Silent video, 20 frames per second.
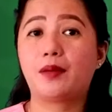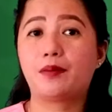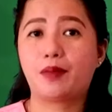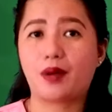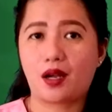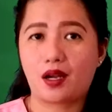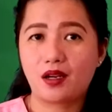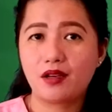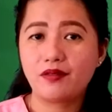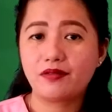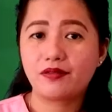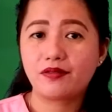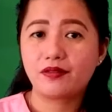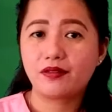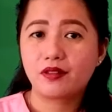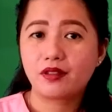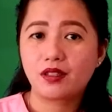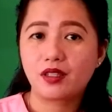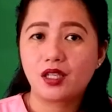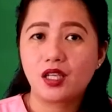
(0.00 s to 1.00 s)
above,
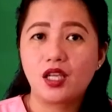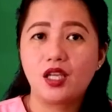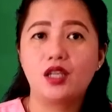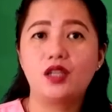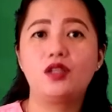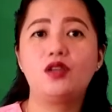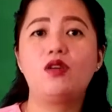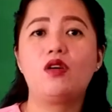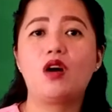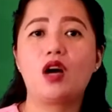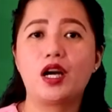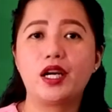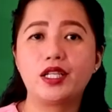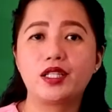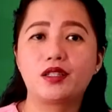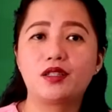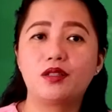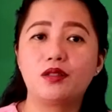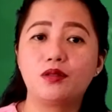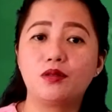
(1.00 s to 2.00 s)
you
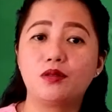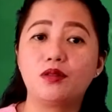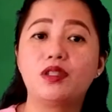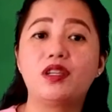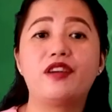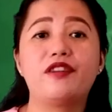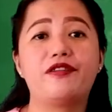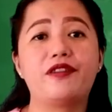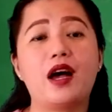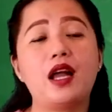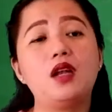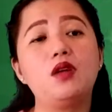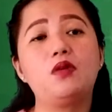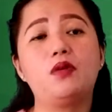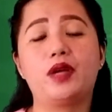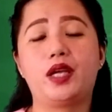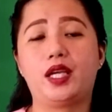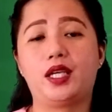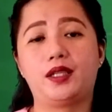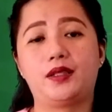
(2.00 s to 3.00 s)
are to do the
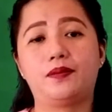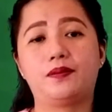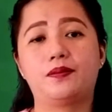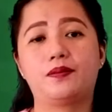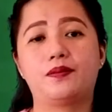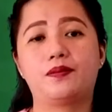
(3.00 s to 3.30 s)
following.